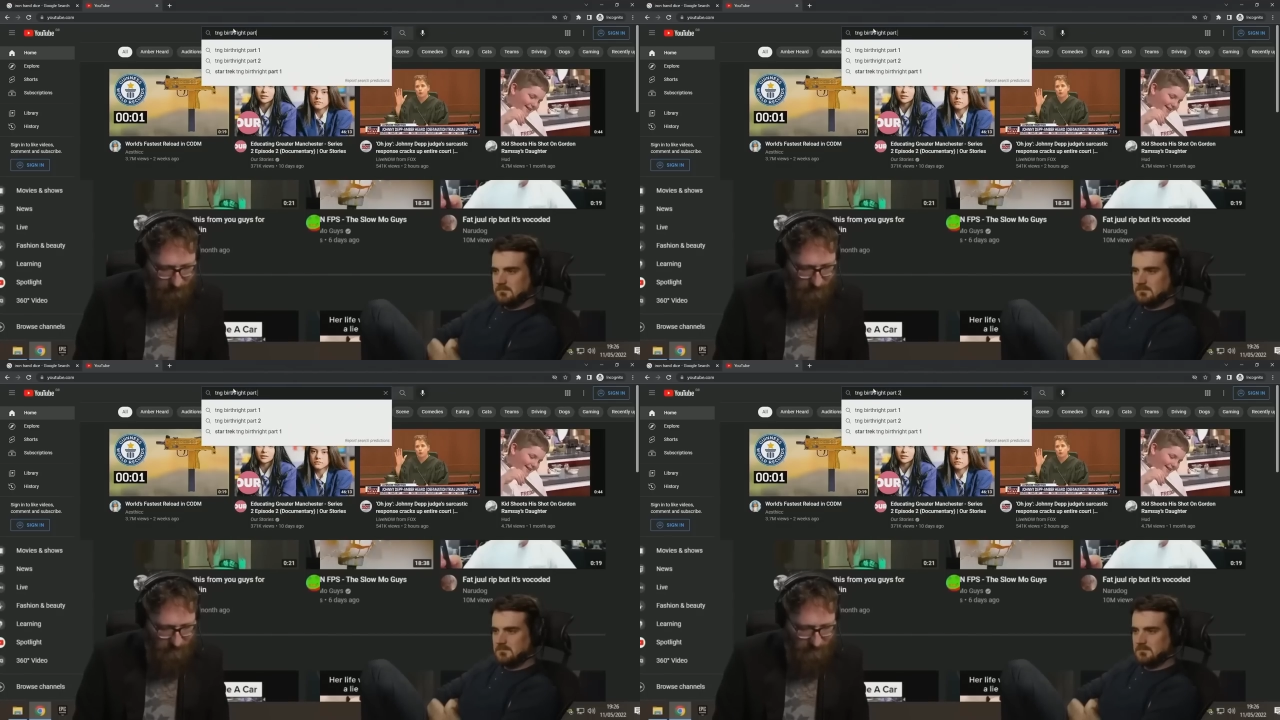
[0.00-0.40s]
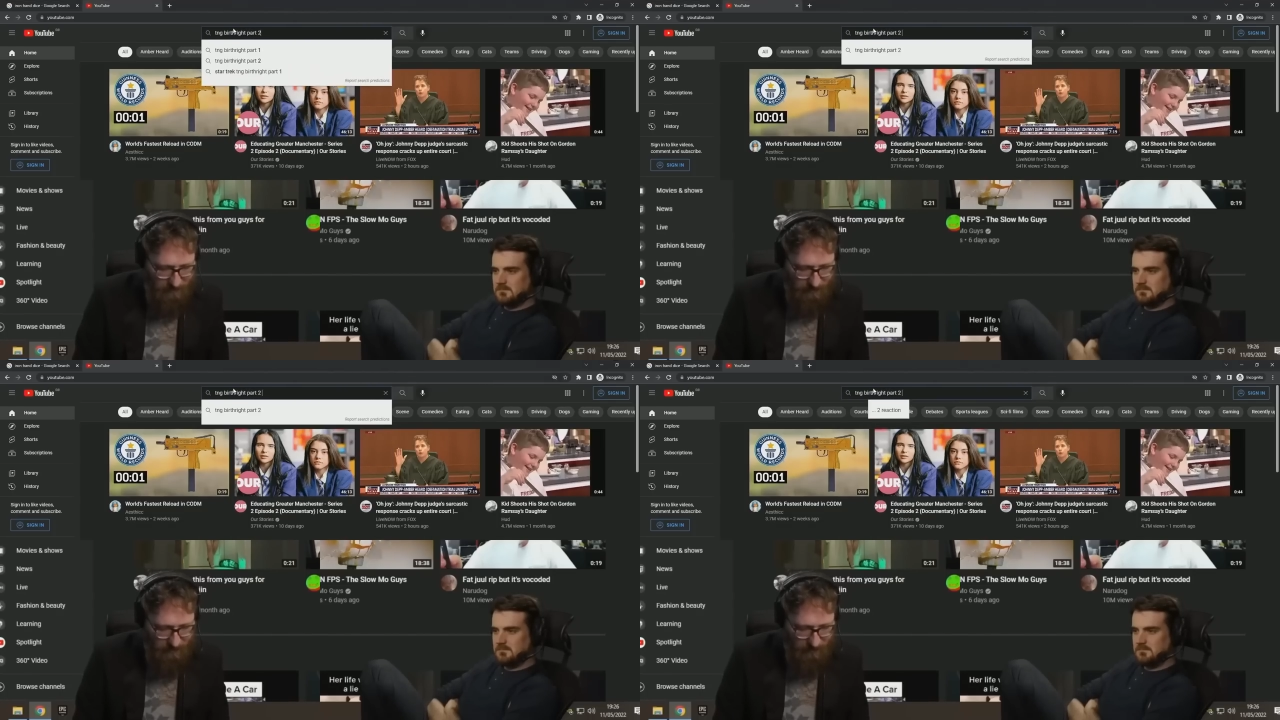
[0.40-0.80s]
Speaker 1: Part
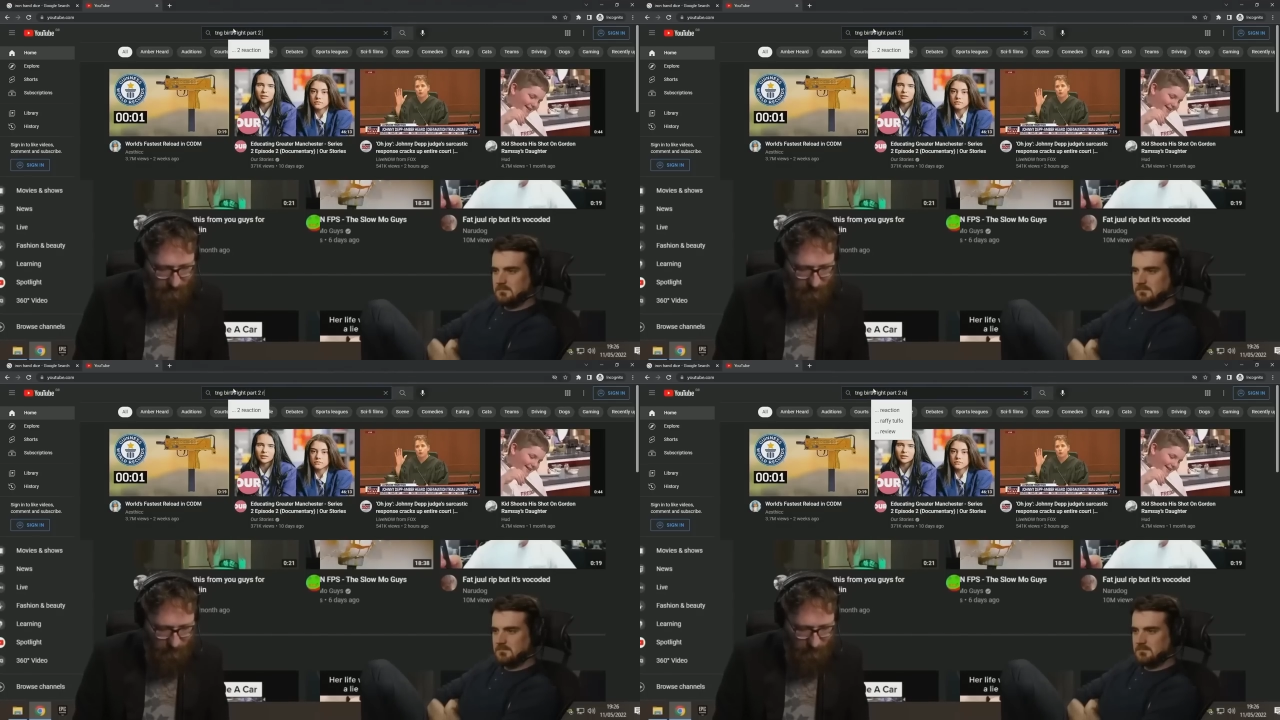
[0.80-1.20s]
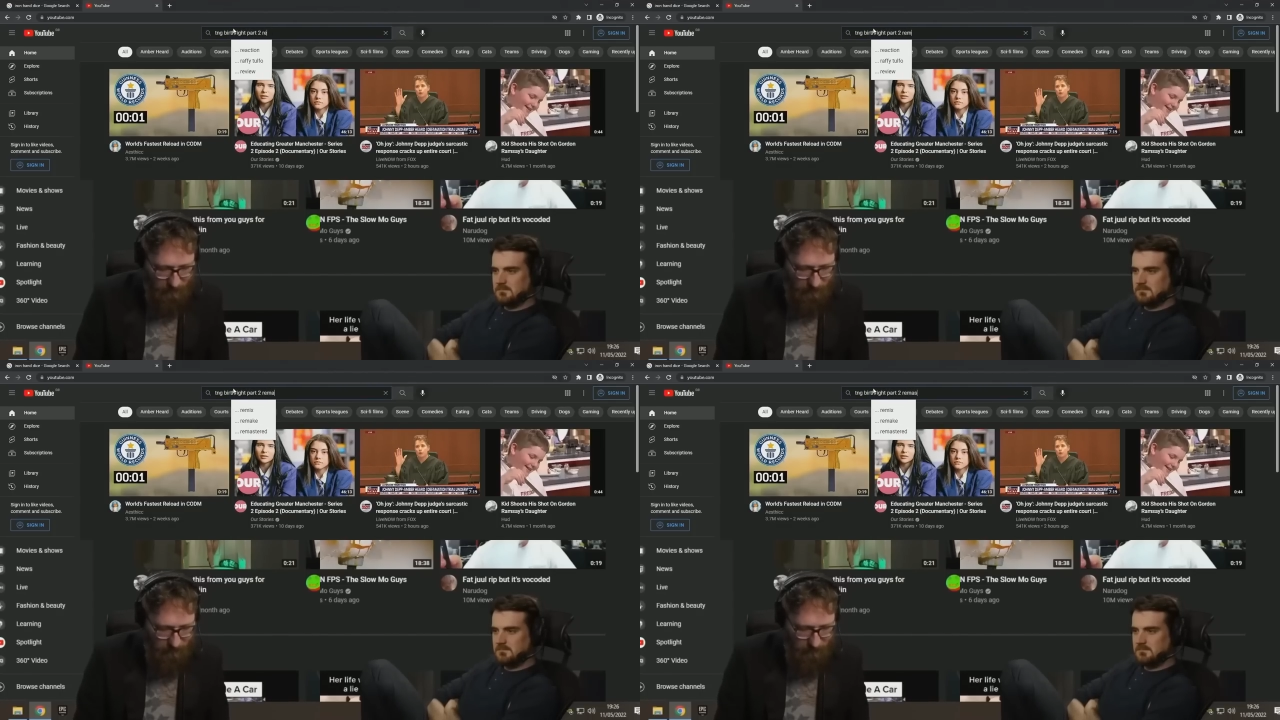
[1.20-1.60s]
2
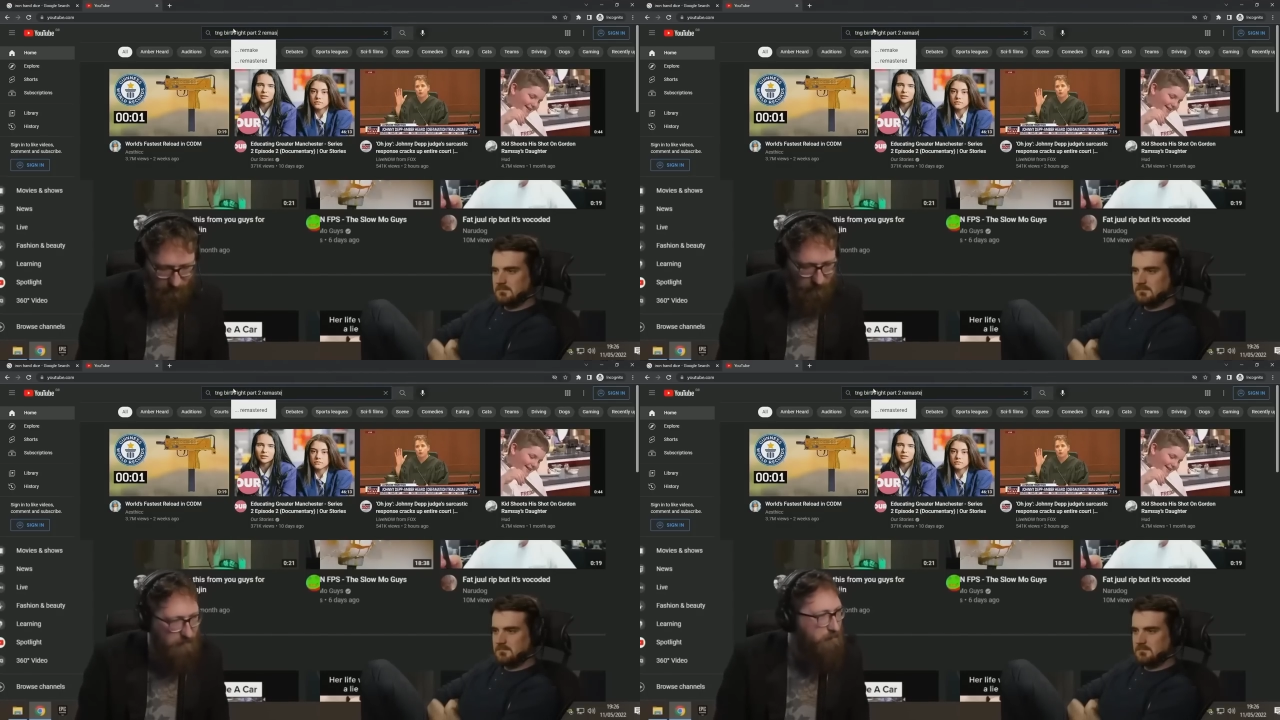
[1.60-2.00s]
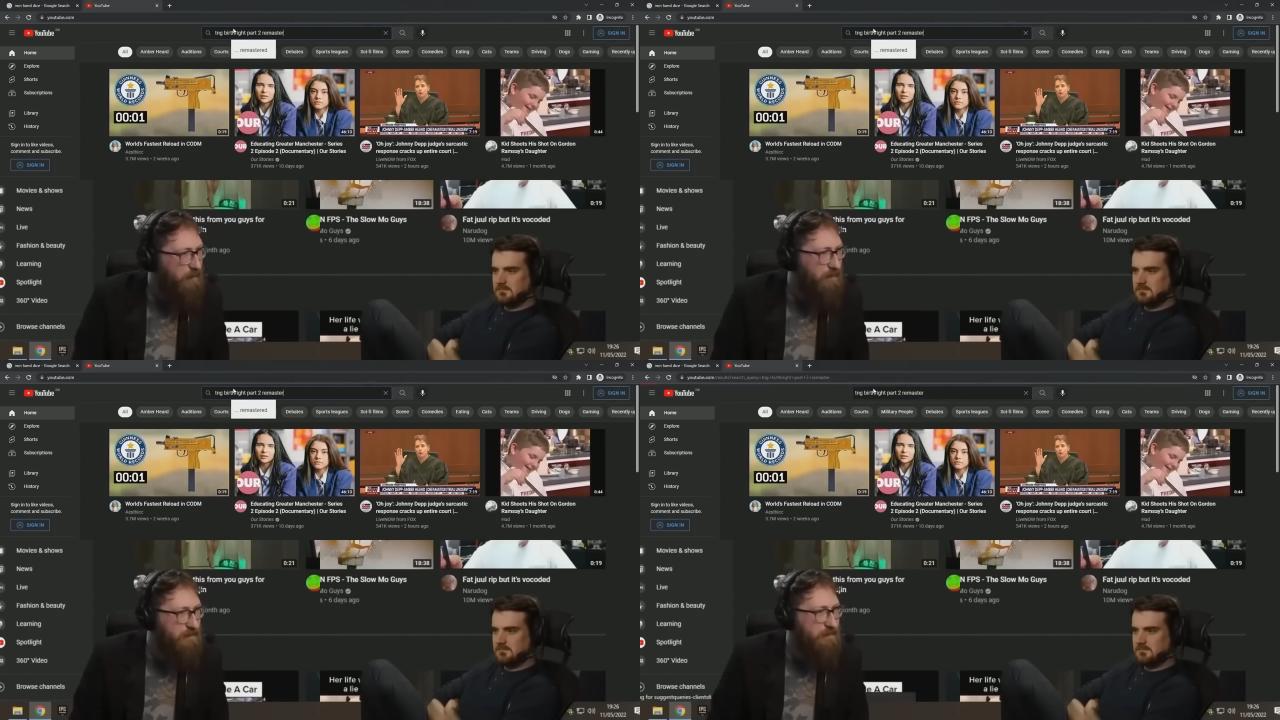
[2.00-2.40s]

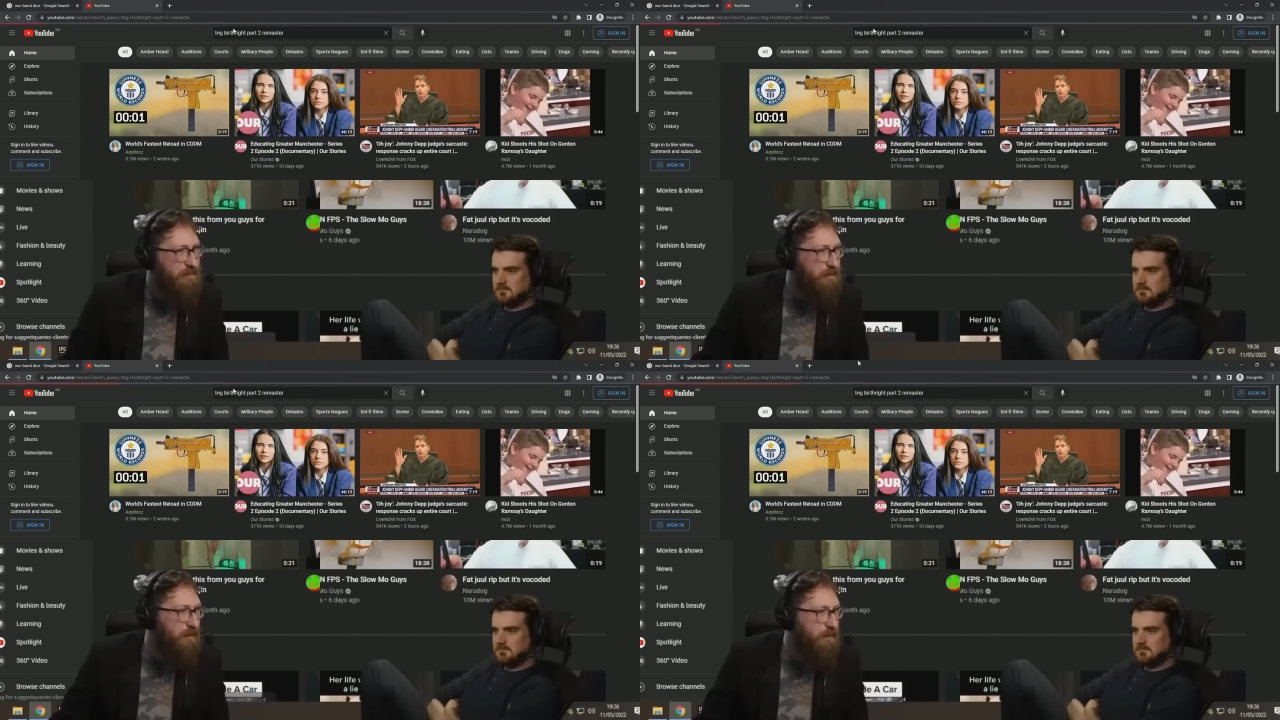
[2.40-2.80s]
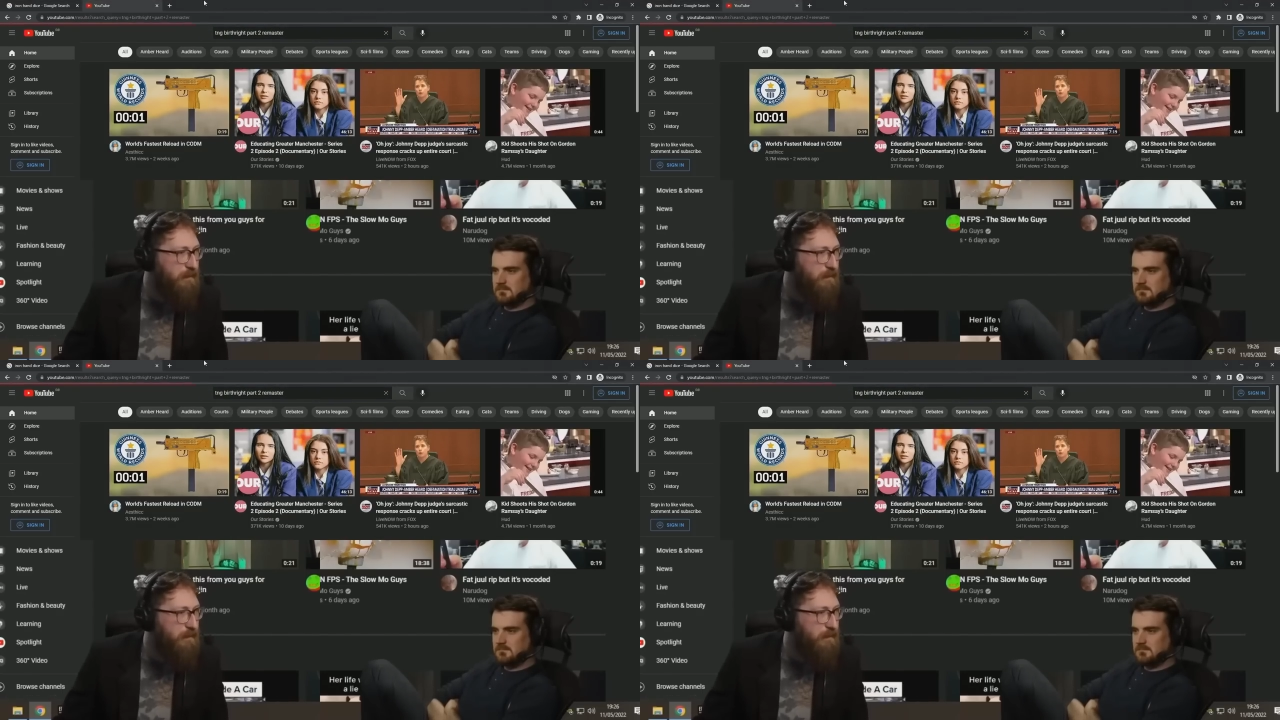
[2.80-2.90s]
Remaster. I